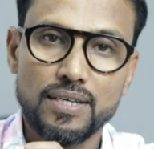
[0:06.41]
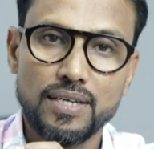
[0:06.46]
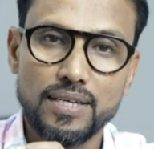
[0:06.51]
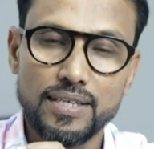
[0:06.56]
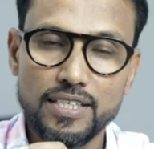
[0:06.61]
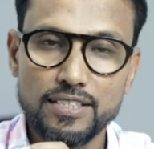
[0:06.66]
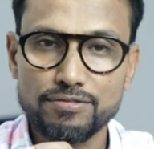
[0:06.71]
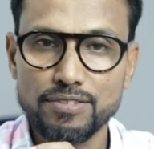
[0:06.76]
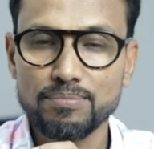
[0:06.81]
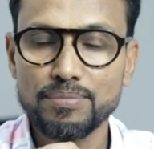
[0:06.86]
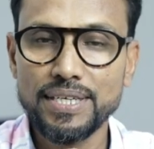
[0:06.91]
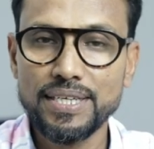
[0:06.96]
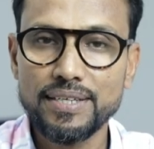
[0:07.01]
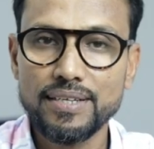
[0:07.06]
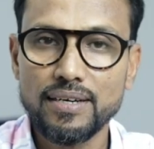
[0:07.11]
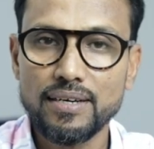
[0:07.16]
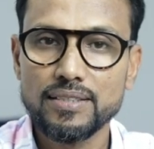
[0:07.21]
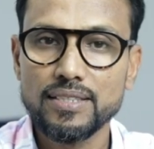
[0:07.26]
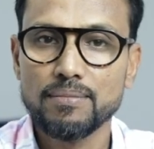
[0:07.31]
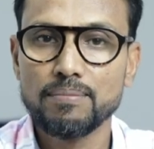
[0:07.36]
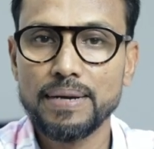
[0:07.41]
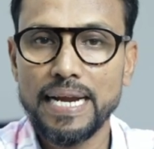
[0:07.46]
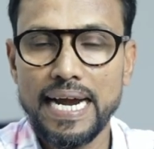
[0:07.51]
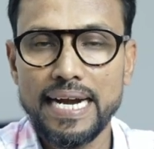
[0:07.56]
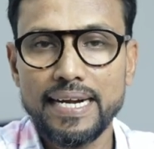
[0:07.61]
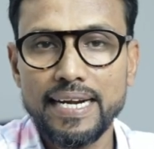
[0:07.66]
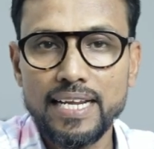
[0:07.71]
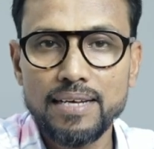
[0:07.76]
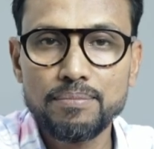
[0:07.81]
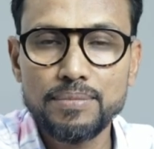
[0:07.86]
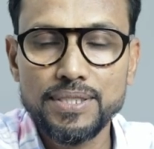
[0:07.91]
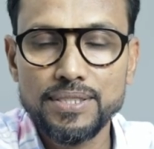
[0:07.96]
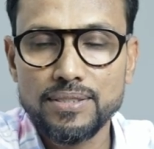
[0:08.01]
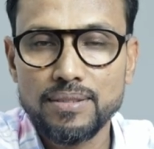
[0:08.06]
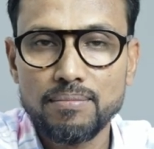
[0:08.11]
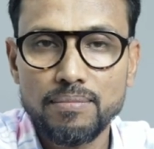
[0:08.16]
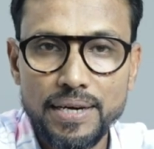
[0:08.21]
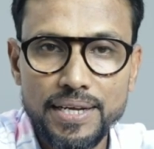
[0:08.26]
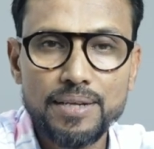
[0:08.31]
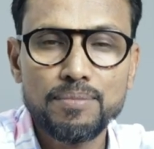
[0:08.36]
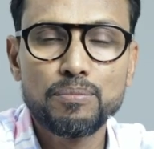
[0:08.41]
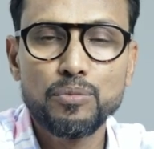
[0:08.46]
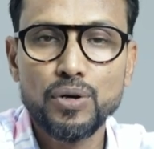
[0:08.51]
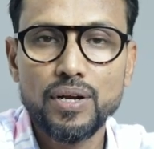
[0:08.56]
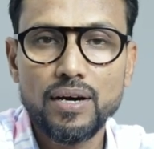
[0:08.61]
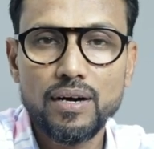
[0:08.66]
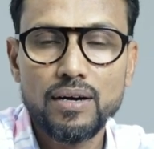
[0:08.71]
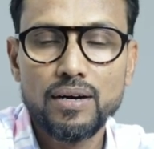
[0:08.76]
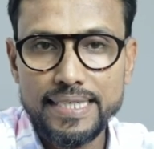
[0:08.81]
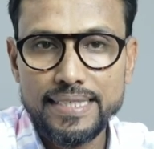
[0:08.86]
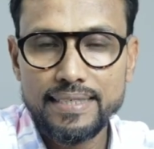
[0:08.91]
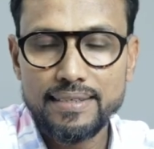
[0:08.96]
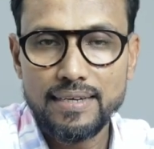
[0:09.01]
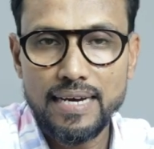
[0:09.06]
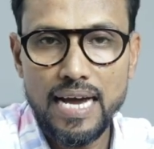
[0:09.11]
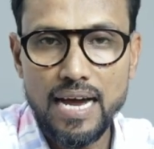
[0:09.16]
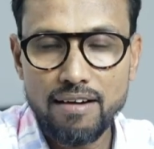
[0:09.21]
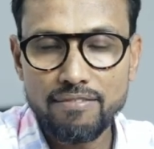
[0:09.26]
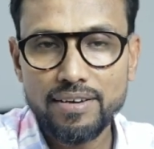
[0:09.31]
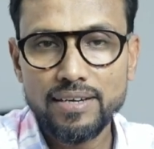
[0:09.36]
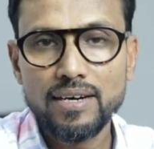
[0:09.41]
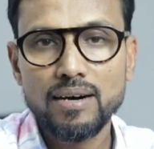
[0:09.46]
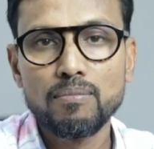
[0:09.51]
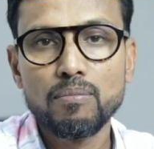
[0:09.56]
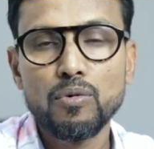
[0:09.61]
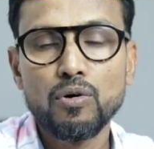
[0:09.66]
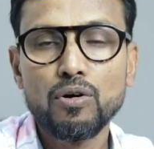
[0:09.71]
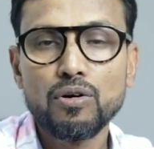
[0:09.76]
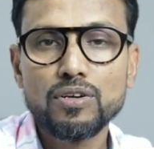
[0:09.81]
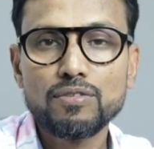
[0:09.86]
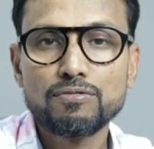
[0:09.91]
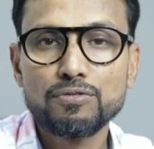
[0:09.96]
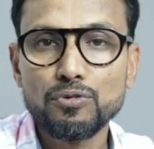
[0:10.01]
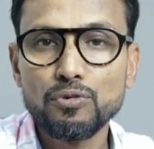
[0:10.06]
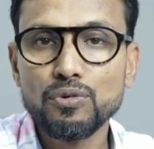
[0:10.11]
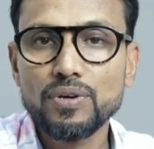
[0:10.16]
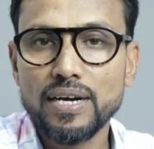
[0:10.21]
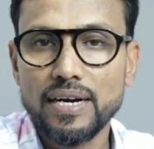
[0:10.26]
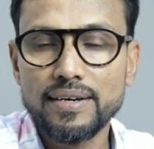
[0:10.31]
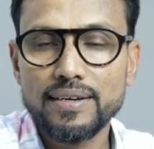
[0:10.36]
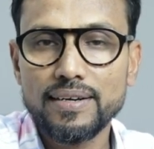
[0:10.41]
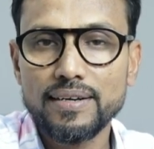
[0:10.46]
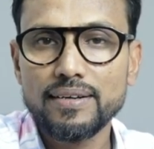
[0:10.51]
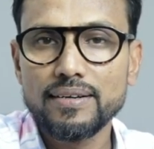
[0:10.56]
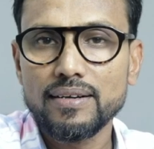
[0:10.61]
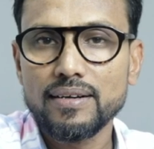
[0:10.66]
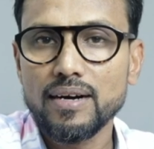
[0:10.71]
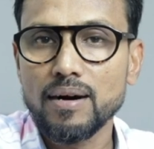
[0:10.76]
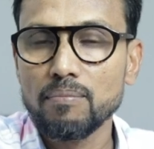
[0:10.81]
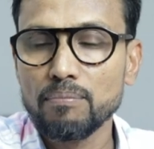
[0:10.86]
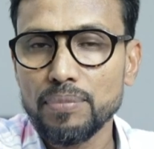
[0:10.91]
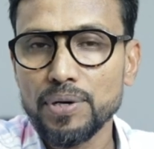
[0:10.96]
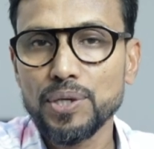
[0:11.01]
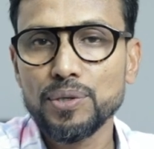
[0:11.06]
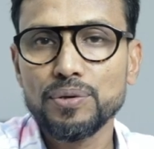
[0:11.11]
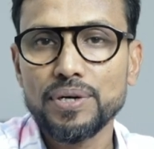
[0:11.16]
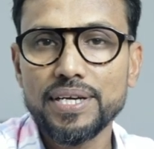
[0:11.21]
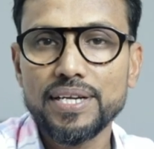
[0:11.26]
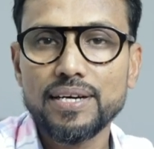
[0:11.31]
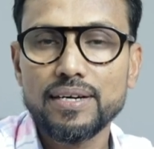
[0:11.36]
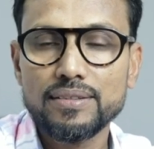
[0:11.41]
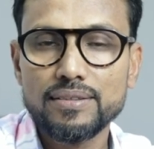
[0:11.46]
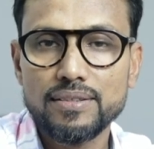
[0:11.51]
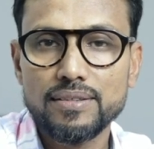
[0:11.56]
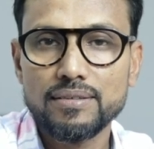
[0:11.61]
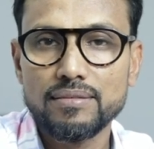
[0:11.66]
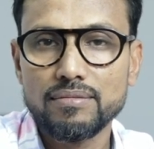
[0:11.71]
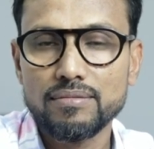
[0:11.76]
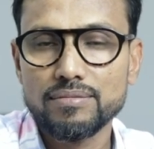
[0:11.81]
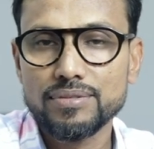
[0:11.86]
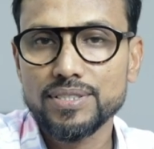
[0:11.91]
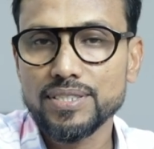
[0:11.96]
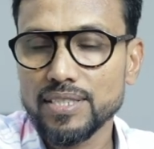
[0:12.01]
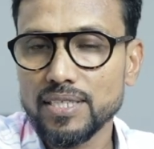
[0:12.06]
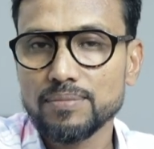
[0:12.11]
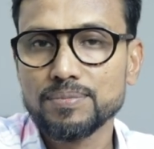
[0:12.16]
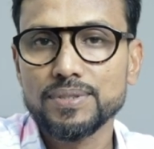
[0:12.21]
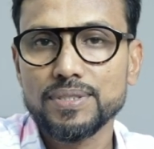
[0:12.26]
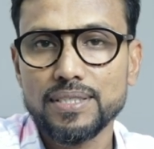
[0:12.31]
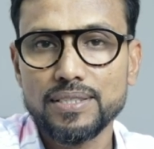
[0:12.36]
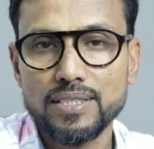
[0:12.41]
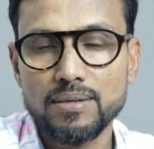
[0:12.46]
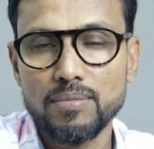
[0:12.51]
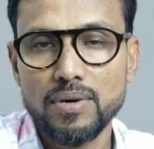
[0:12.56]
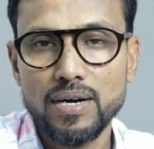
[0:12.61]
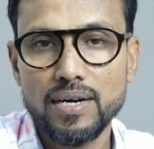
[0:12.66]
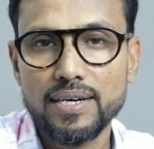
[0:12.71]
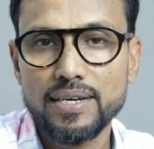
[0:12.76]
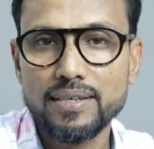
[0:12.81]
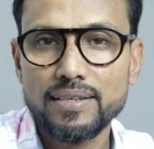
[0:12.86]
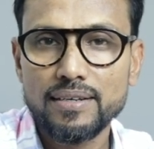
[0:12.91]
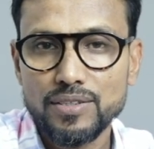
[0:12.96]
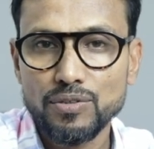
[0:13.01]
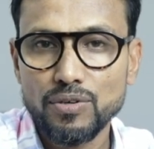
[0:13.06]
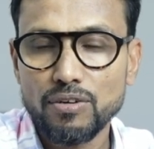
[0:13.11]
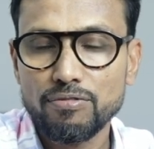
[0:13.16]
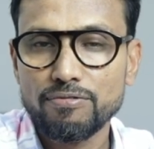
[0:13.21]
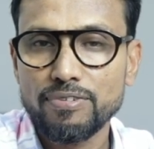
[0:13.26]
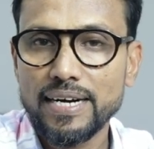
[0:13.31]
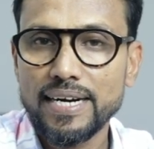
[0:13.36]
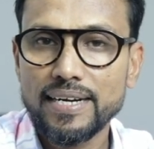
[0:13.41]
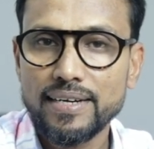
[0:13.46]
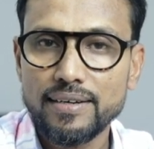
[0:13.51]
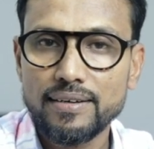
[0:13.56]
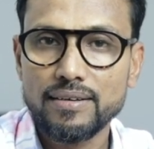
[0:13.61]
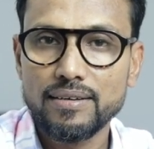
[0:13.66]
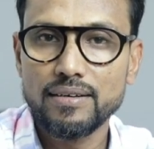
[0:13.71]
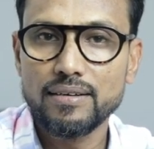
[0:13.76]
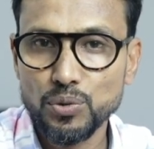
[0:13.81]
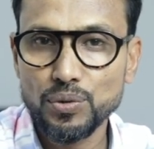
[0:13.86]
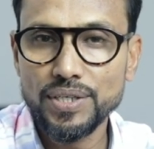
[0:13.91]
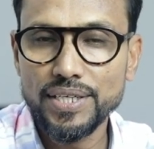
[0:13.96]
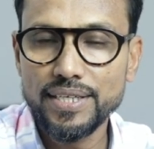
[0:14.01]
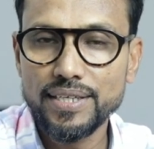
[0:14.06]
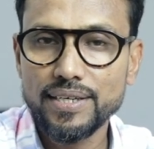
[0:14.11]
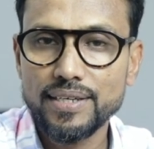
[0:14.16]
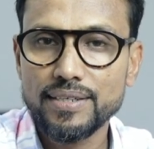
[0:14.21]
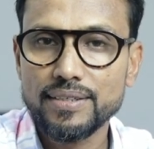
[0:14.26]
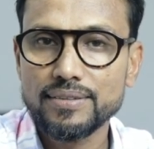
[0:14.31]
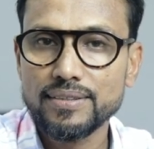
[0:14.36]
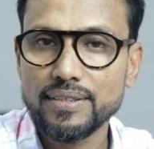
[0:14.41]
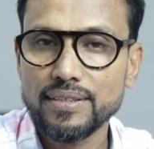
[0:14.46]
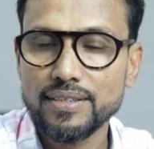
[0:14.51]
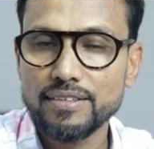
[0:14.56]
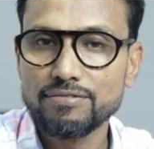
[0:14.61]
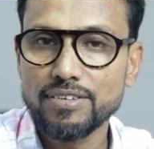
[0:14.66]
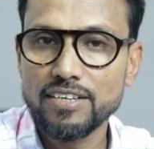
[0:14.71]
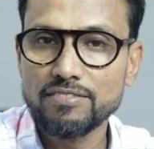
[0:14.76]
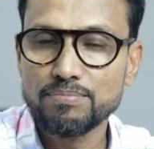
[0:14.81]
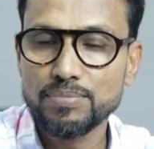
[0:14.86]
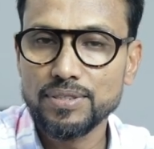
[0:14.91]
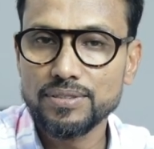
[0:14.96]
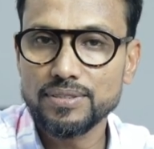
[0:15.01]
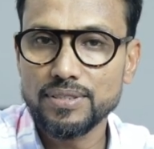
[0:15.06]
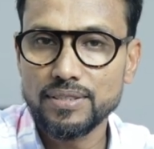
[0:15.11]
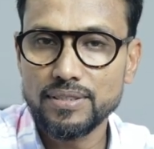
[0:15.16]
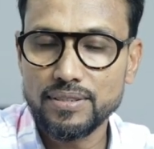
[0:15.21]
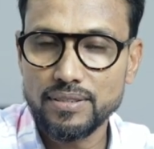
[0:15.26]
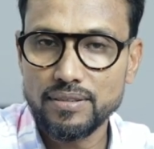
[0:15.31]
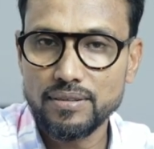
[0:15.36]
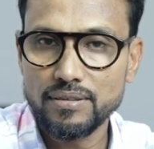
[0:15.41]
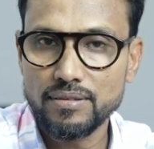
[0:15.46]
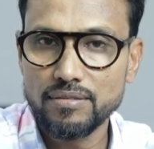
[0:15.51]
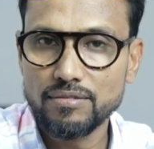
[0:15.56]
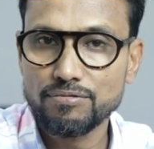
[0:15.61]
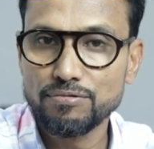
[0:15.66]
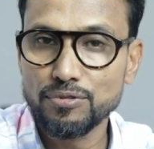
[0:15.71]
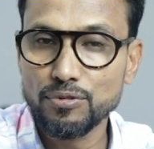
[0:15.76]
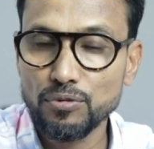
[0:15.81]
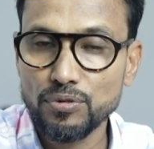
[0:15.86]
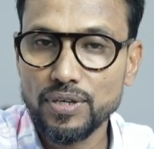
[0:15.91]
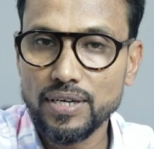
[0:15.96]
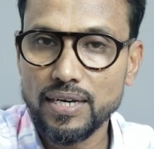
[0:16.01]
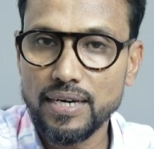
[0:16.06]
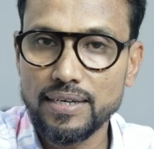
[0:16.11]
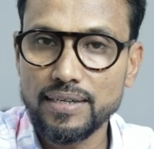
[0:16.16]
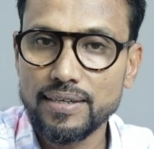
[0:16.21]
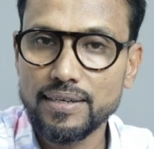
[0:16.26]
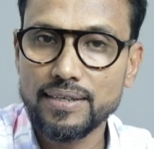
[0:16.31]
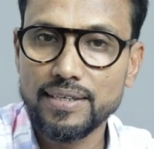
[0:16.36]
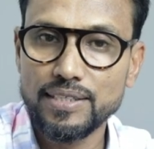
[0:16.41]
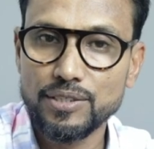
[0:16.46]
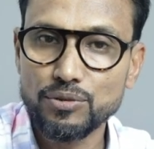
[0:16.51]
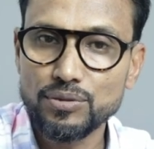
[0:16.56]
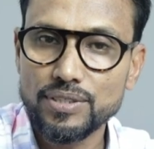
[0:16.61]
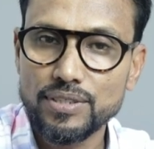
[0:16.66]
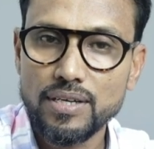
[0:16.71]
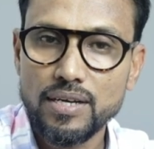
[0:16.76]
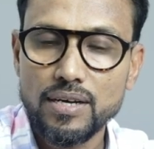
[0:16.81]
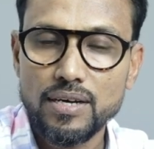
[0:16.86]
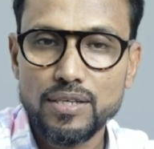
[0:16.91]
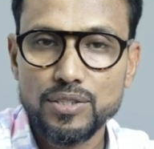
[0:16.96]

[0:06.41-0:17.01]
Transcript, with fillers: It is from India. The brand name is Marimbula. It having a more fruit content compared to any other syrups in the market. You'll find 28-35% fruit content into it.